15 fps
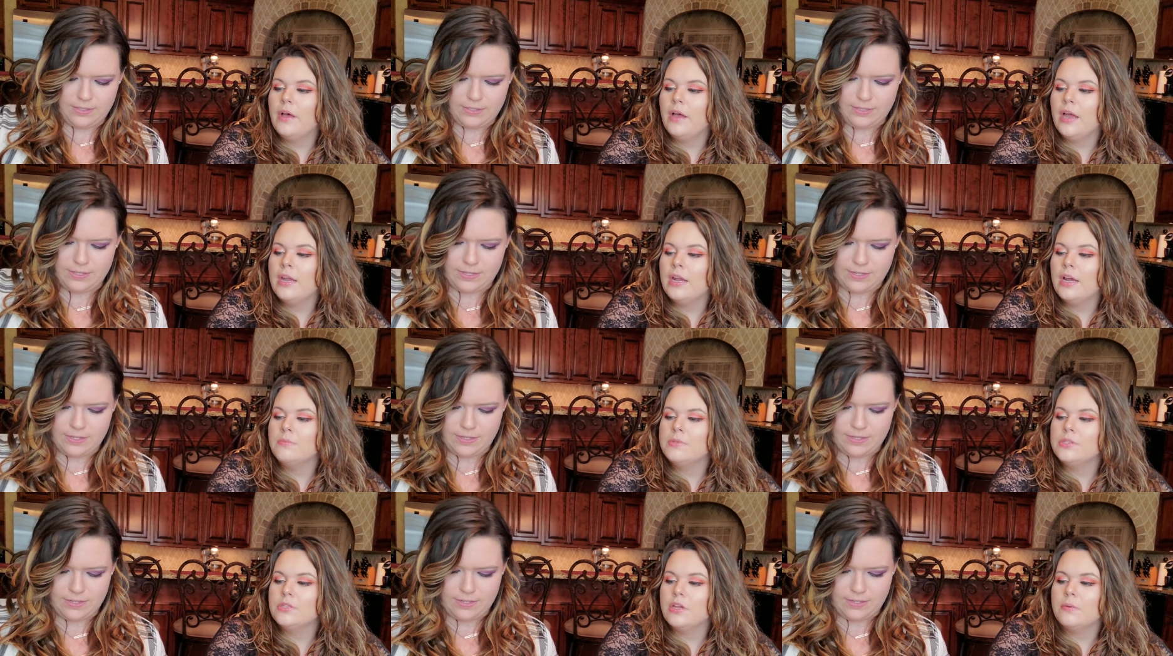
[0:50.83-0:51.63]
Speaker 1: And I'm,
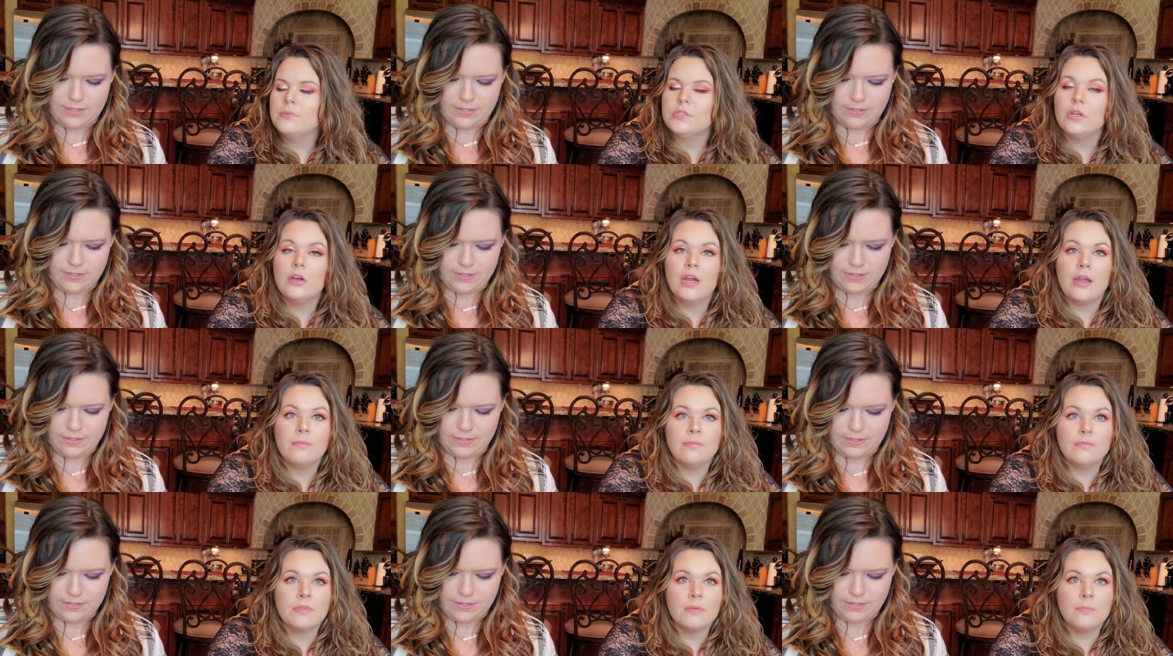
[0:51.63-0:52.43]
I'm sorry,
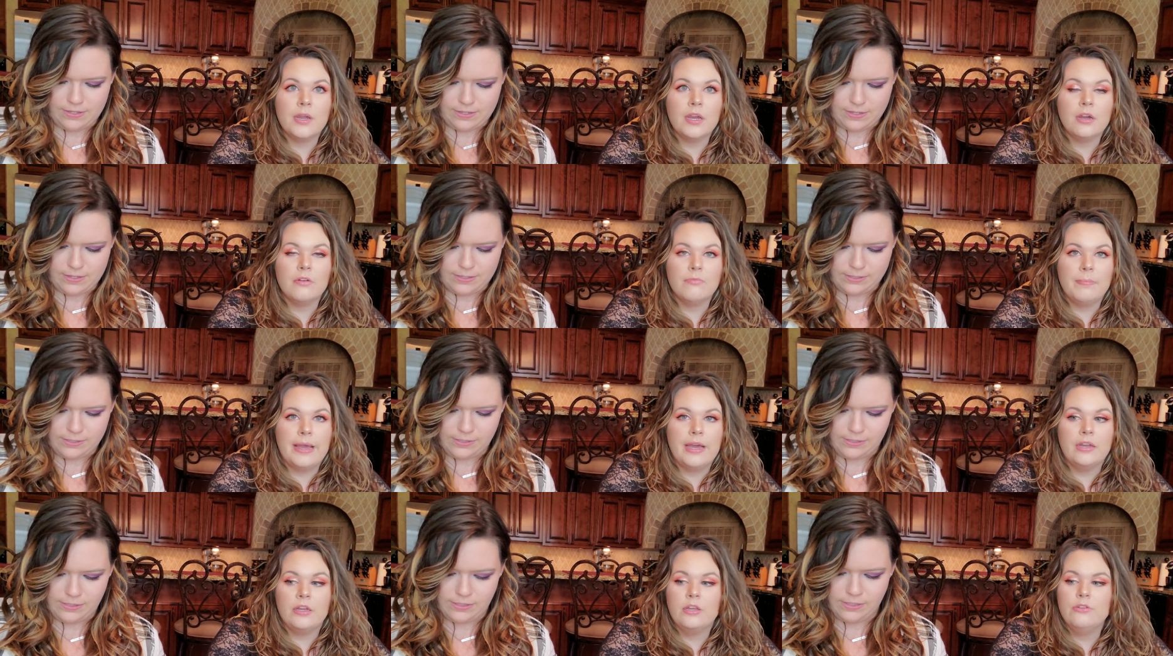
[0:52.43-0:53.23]
I'm the bearer of
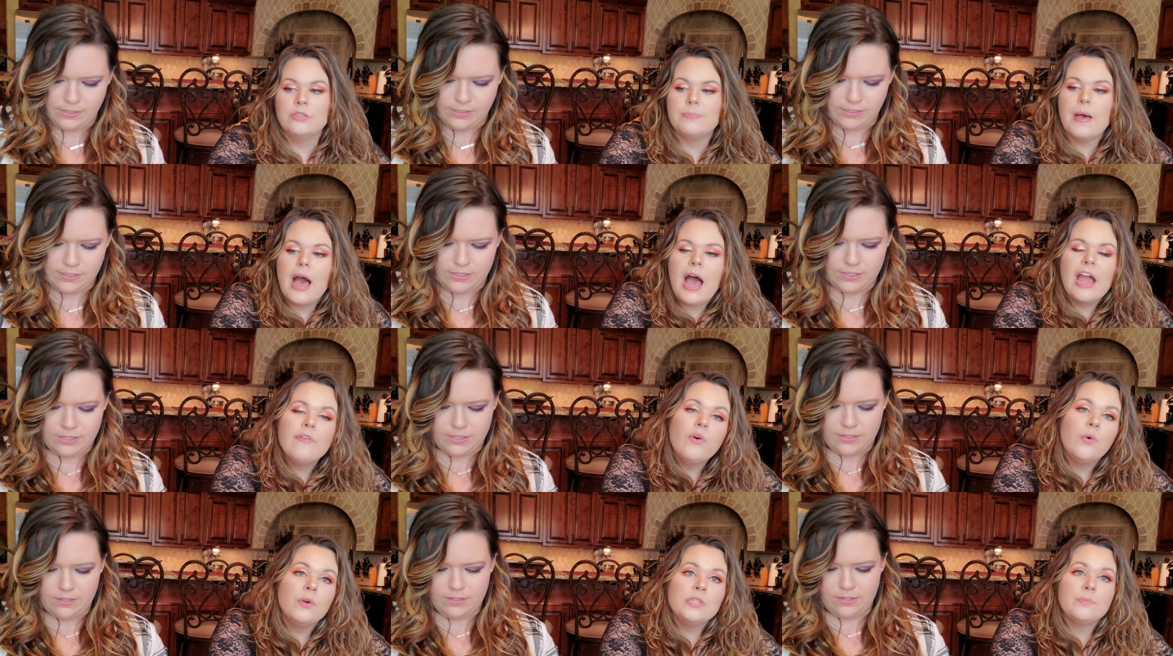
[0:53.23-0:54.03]
bad news, but I've
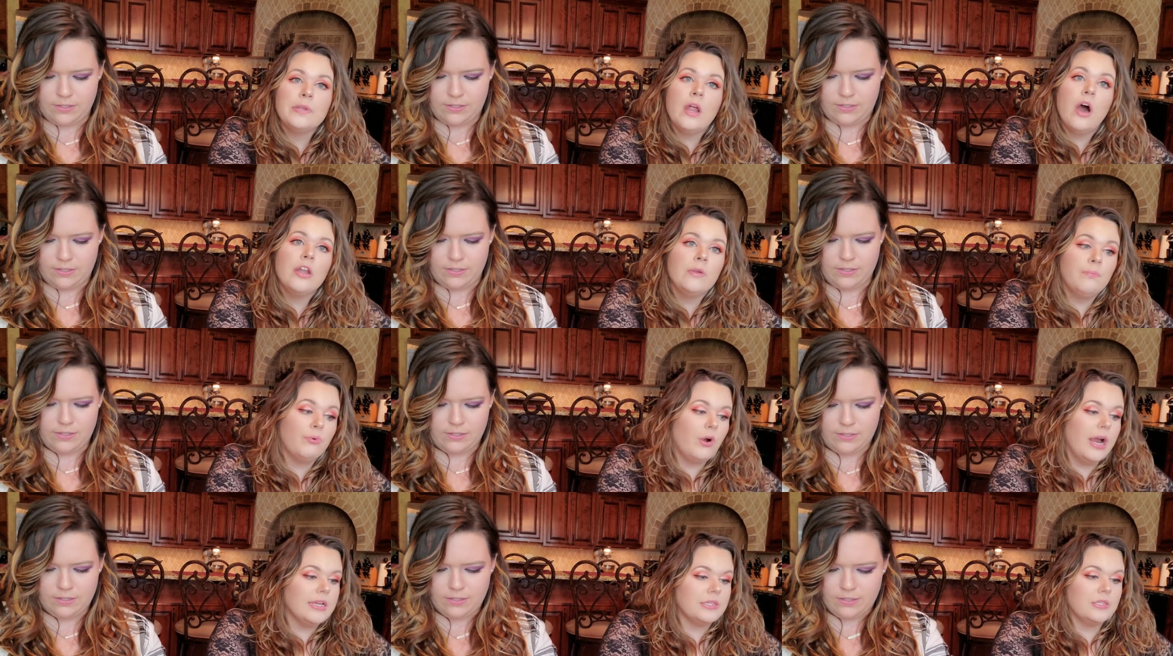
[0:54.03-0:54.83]
always been
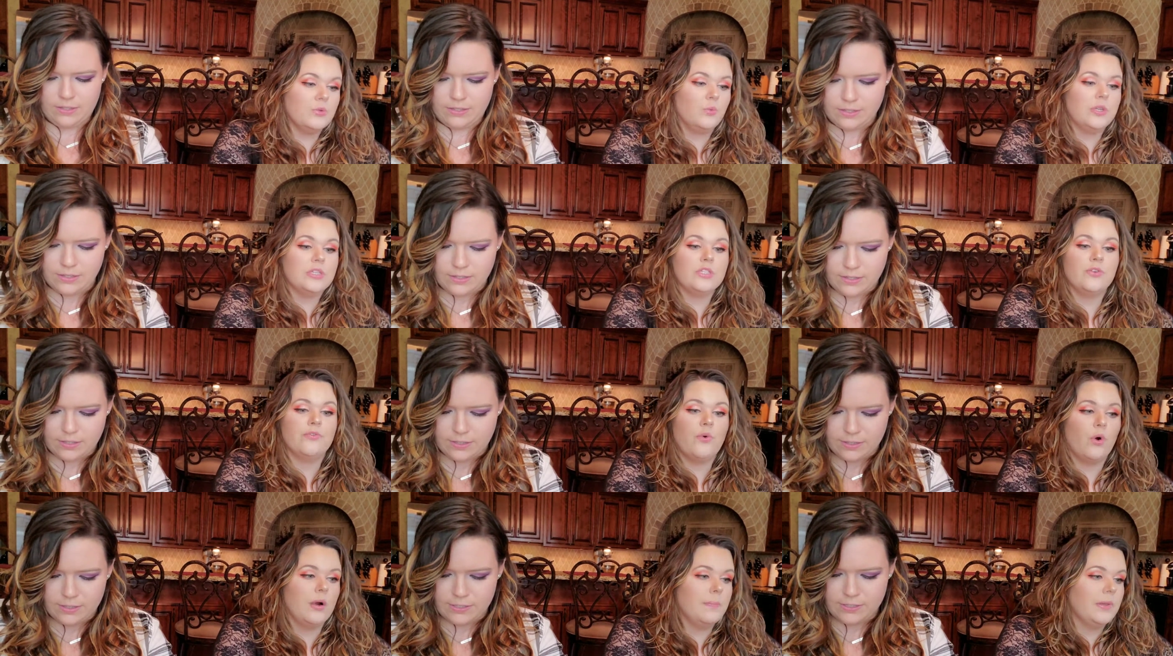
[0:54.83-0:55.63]
unimpressed with
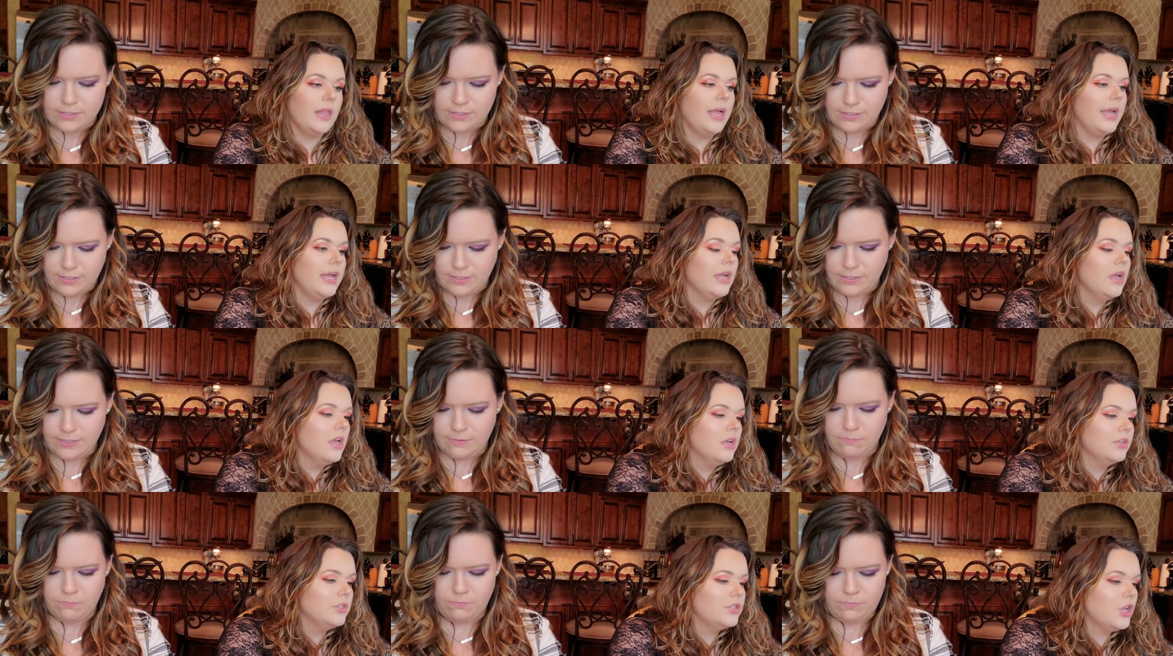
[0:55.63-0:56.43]
Sephora Play.
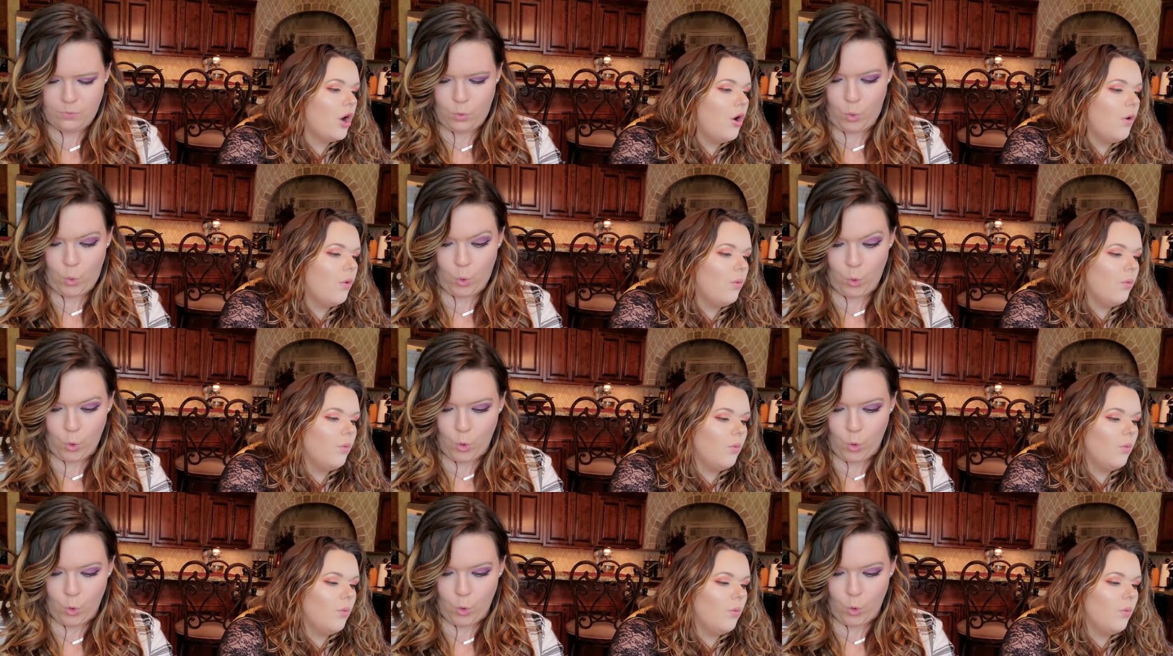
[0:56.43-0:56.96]
So